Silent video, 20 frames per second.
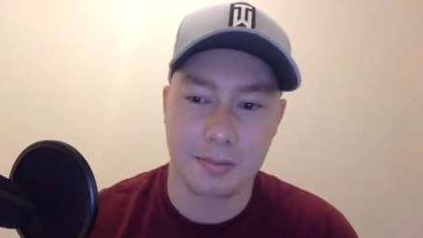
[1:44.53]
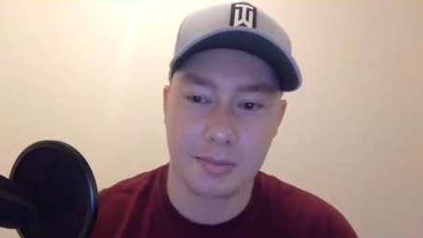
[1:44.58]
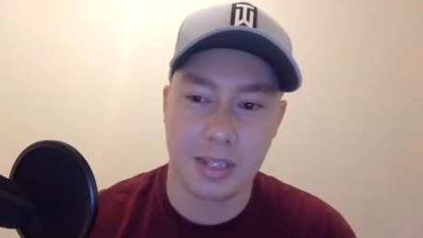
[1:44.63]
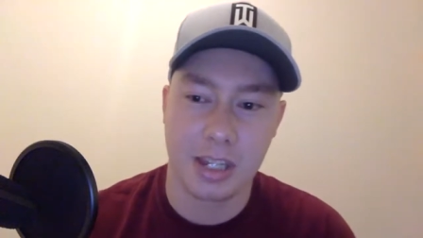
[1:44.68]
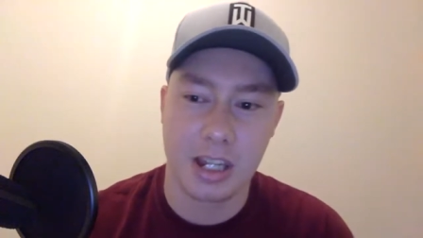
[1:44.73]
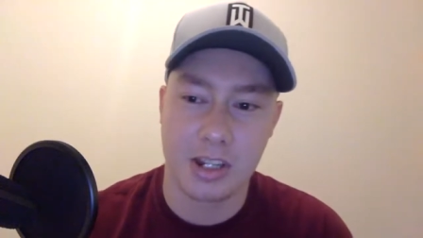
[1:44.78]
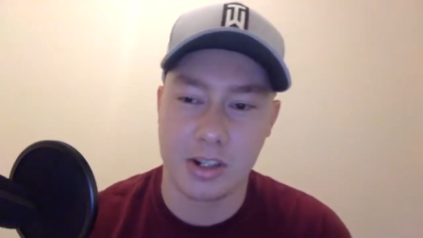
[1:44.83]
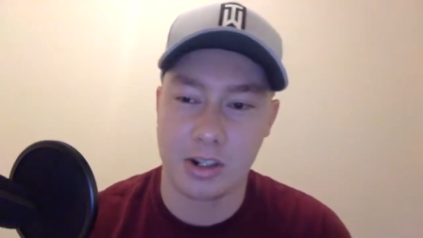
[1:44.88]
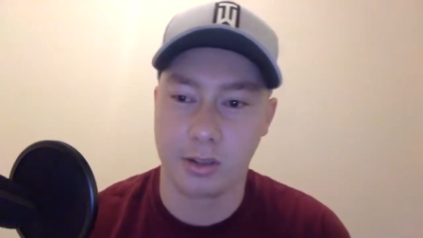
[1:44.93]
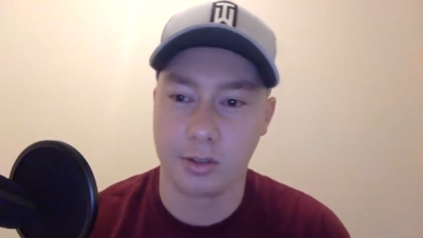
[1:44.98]

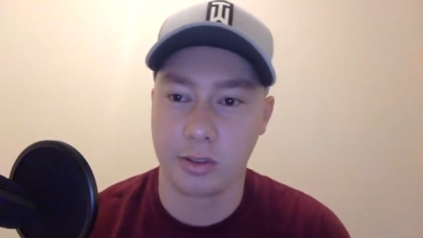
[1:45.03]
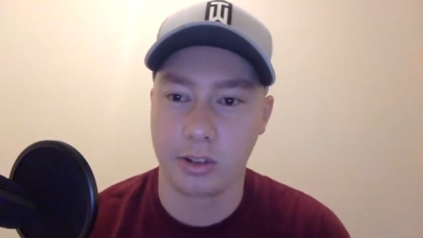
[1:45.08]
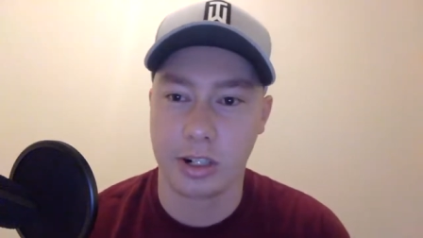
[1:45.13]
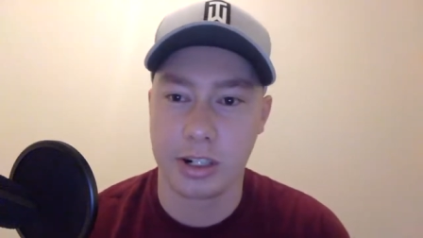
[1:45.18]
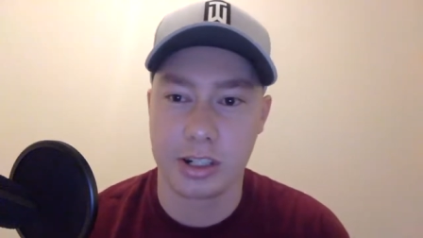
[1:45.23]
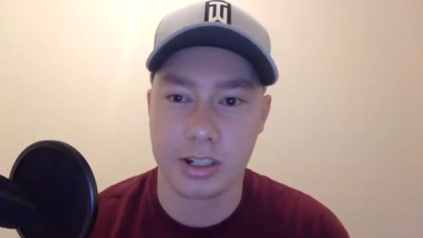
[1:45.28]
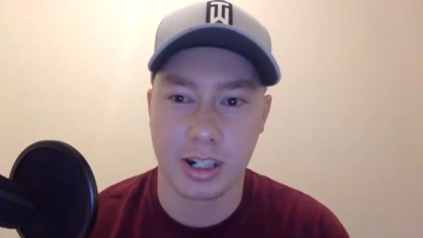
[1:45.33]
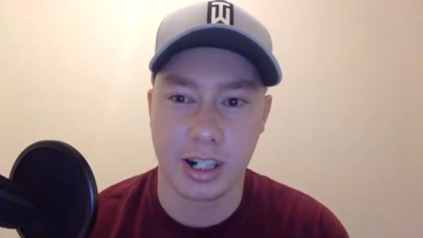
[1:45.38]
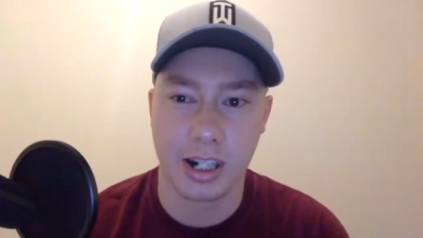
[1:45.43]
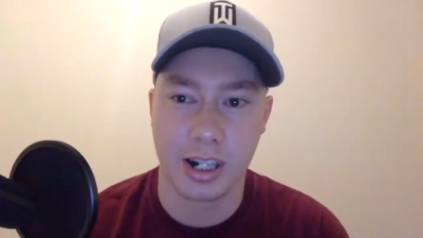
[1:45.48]
get your free
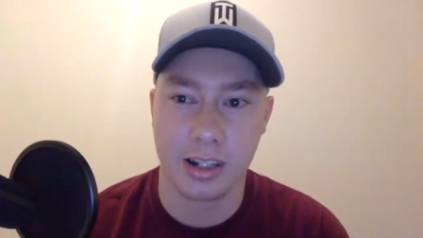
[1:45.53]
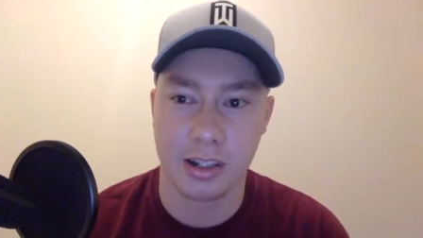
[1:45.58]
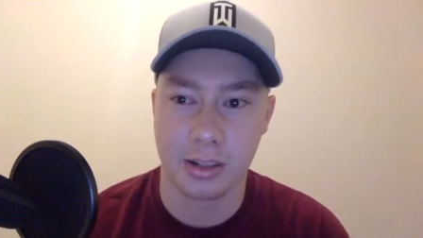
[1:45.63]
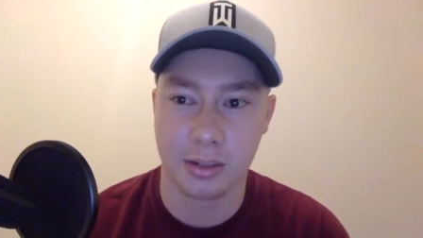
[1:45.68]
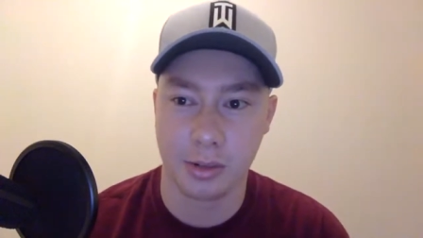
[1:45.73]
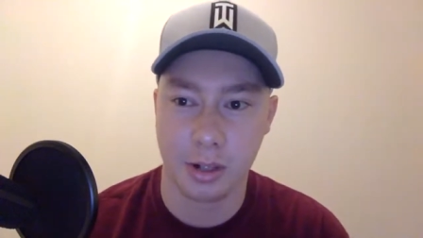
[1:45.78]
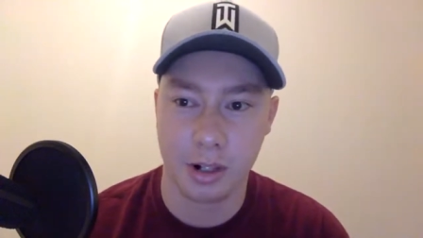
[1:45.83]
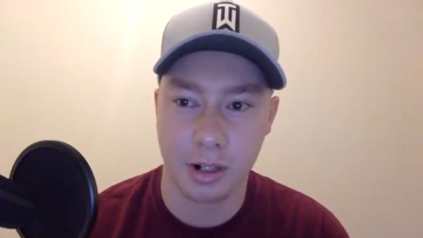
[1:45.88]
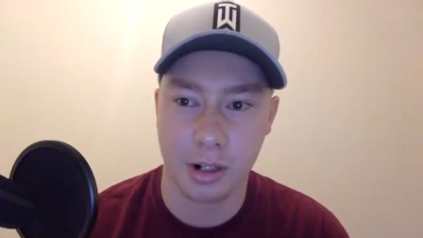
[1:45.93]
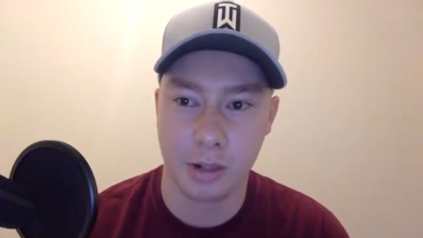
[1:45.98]
trial at
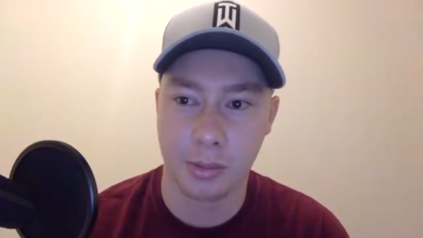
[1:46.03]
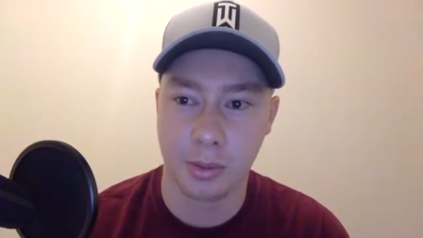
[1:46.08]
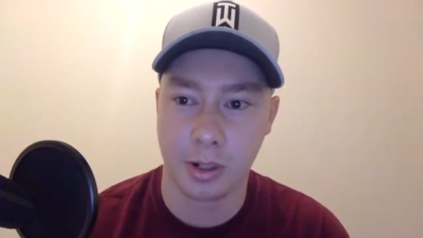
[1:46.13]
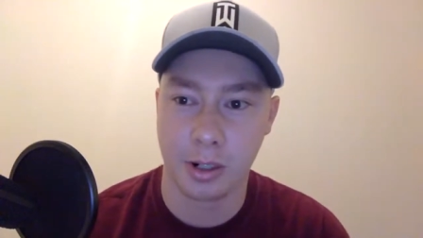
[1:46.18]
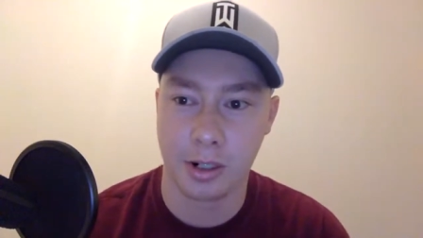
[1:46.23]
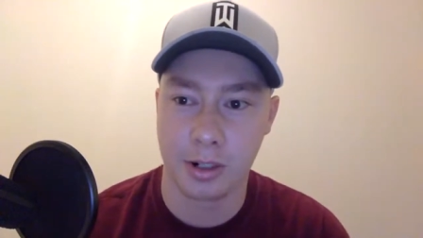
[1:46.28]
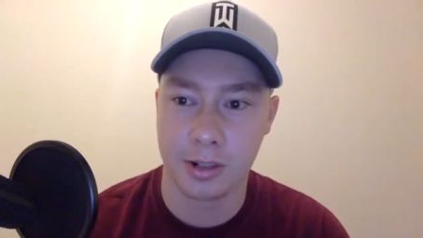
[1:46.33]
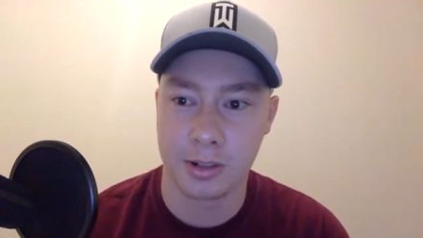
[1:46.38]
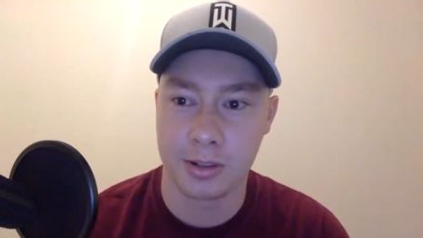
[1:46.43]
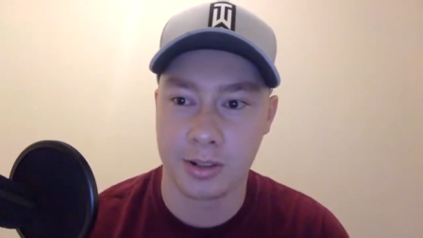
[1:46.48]

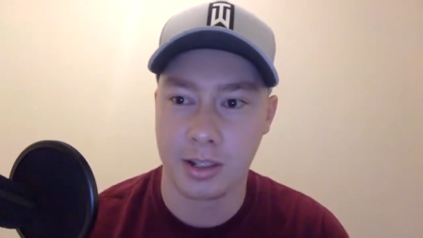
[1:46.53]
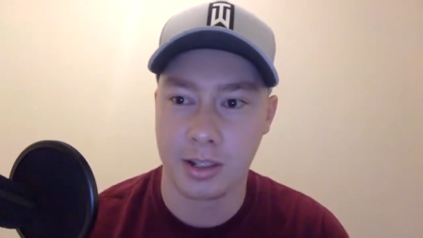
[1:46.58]
RotoPros.